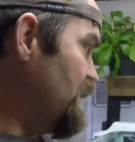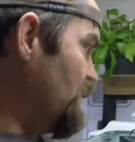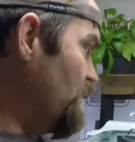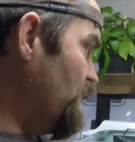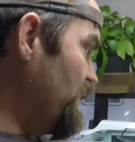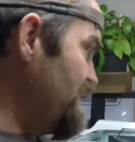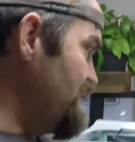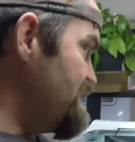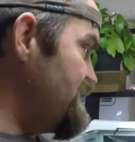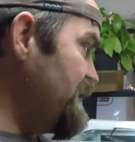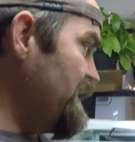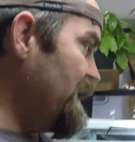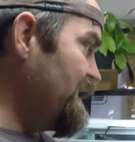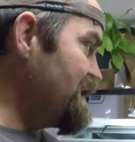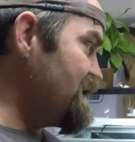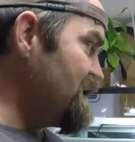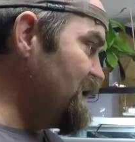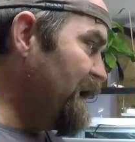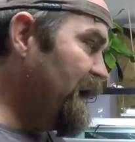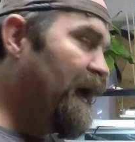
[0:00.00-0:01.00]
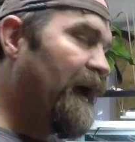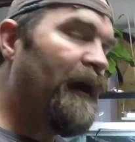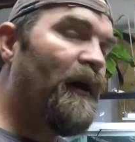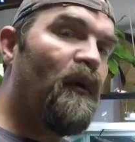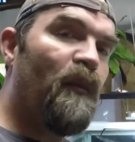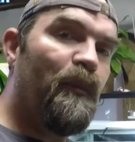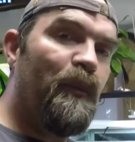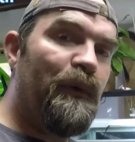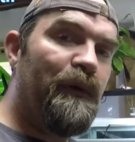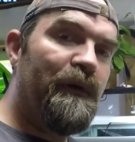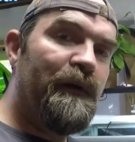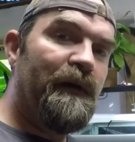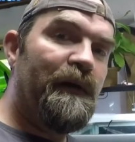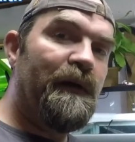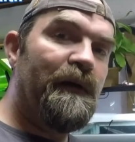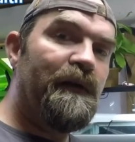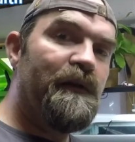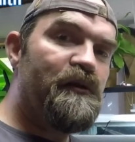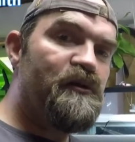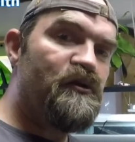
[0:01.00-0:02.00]
ones that actually help
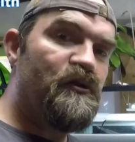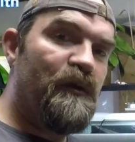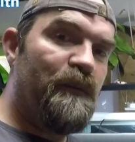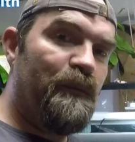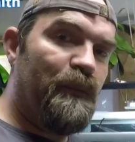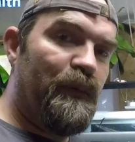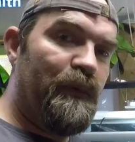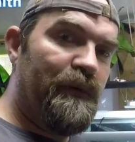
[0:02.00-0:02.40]
the shrimp.